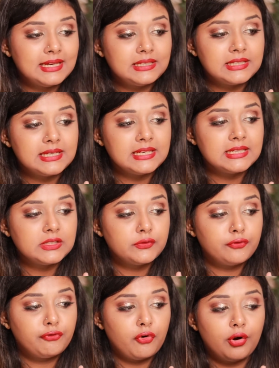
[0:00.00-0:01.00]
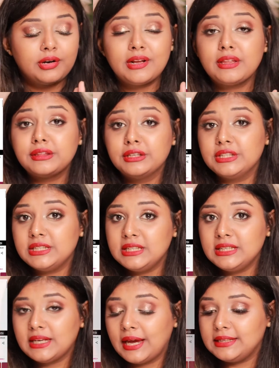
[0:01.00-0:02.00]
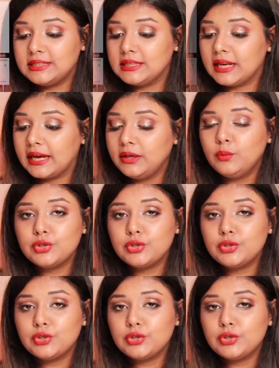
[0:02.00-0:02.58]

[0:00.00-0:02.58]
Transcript: it is for $13.99,